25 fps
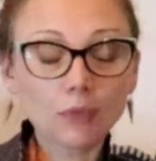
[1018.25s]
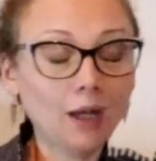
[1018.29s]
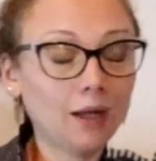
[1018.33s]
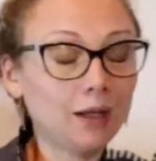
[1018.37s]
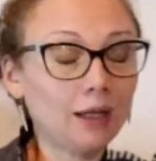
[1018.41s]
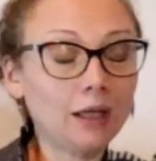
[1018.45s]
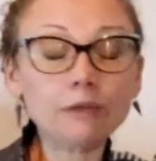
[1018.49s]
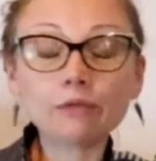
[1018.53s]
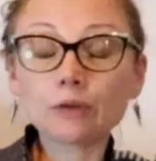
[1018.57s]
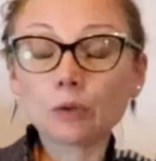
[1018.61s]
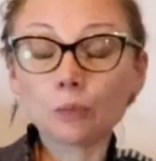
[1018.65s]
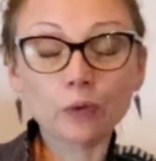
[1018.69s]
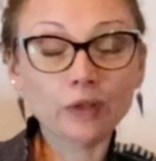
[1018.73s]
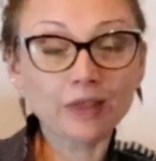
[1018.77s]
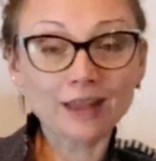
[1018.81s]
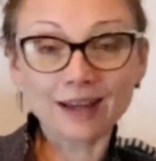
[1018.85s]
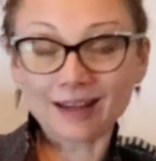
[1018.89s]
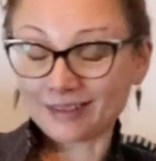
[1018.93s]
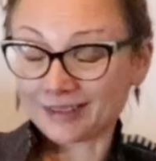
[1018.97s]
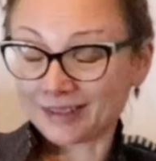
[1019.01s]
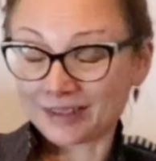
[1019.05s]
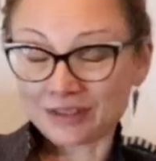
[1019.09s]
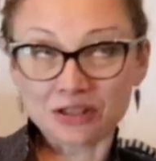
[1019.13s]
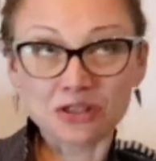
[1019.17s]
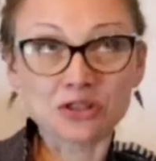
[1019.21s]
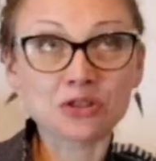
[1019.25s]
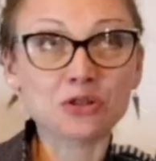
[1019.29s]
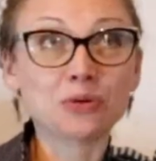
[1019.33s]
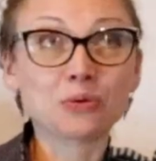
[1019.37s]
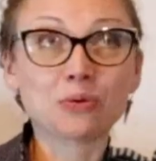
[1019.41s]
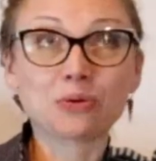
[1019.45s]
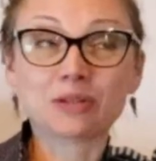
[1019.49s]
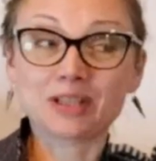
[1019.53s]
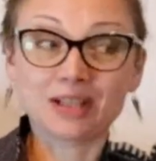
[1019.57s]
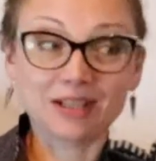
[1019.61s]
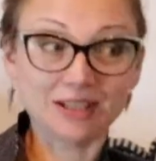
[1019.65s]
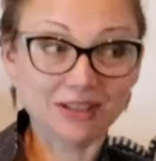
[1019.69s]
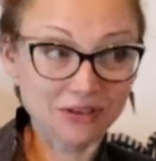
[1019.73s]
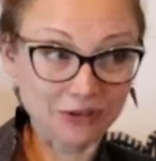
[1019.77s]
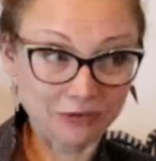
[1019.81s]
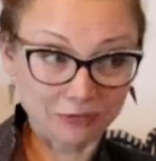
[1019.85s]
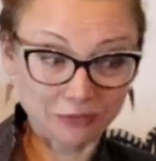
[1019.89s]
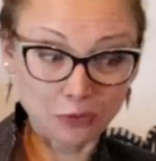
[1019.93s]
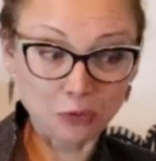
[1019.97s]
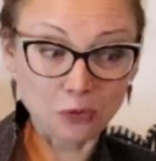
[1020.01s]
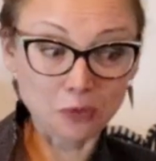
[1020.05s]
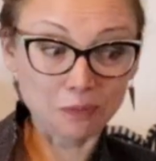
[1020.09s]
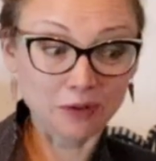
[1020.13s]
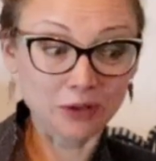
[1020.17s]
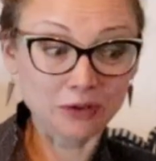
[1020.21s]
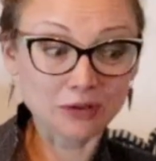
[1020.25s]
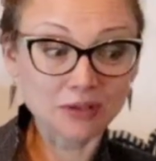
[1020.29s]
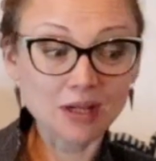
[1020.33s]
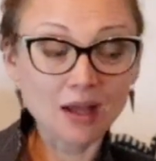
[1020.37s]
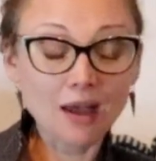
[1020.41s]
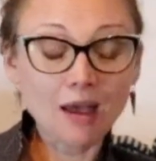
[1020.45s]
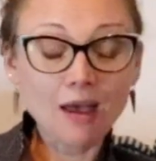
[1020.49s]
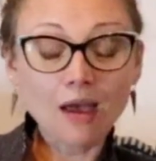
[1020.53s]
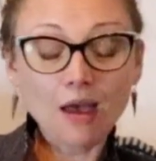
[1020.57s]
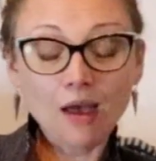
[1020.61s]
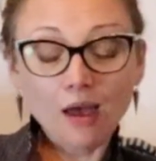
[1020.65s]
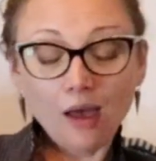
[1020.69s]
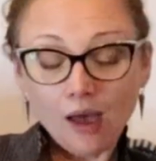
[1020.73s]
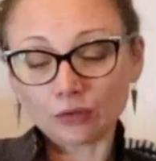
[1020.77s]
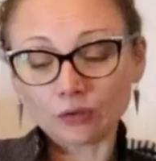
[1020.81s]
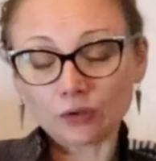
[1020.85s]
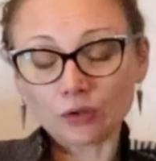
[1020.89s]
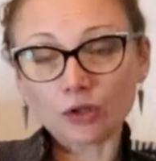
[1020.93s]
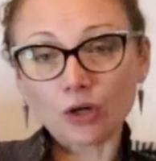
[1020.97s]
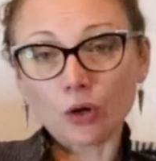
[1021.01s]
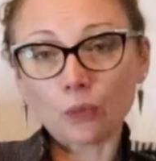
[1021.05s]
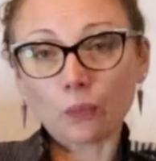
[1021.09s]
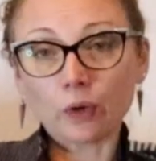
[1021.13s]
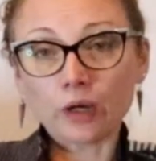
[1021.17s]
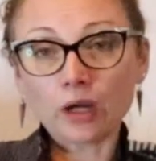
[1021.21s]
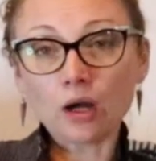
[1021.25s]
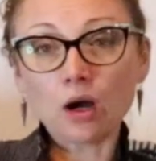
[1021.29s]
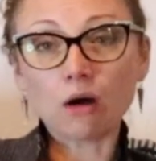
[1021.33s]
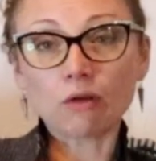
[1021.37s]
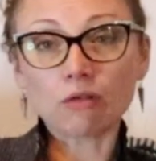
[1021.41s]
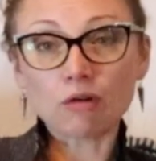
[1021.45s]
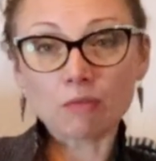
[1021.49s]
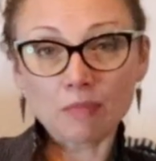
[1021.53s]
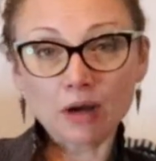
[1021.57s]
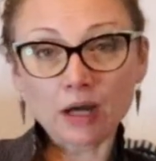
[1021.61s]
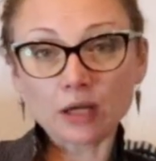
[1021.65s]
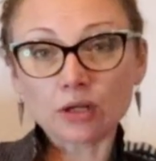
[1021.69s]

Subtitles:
And even with that, there's a shortage of hormones. You know, we are a